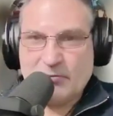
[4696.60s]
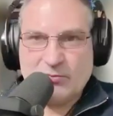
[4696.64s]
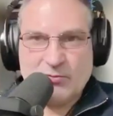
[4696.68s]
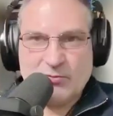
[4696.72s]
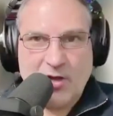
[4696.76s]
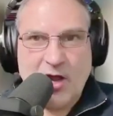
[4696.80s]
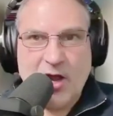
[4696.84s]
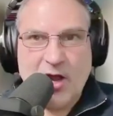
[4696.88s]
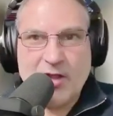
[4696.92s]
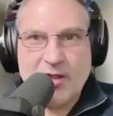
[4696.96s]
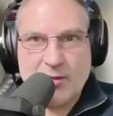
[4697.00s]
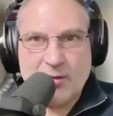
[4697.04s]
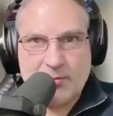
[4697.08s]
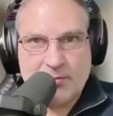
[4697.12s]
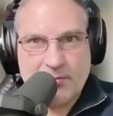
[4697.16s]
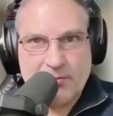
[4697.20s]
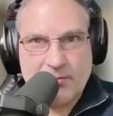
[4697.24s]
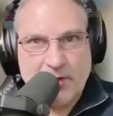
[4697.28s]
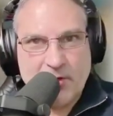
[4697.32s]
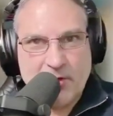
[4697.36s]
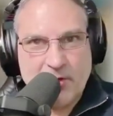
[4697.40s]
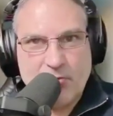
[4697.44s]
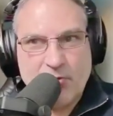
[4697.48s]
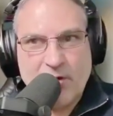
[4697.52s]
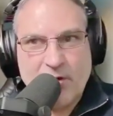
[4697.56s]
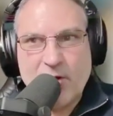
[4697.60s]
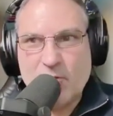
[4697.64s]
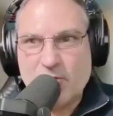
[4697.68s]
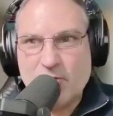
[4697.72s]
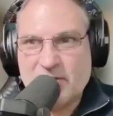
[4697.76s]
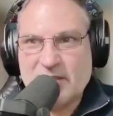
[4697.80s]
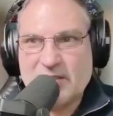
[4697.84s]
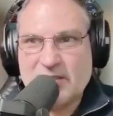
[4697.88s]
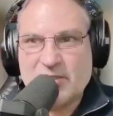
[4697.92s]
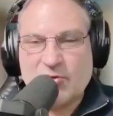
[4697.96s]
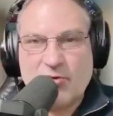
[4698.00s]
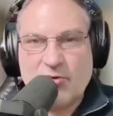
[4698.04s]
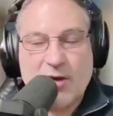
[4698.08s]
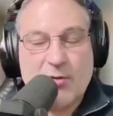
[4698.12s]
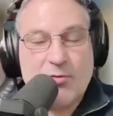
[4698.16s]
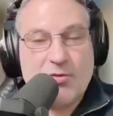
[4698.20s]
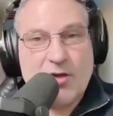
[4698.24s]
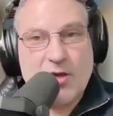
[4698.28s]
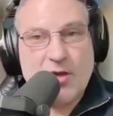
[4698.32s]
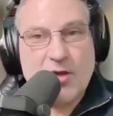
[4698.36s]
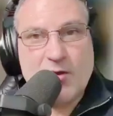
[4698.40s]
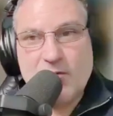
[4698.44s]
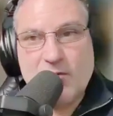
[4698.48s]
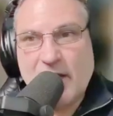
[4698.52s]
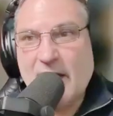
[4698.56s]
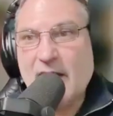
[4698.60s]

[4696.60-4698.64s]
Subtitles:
either agree or disagree with you.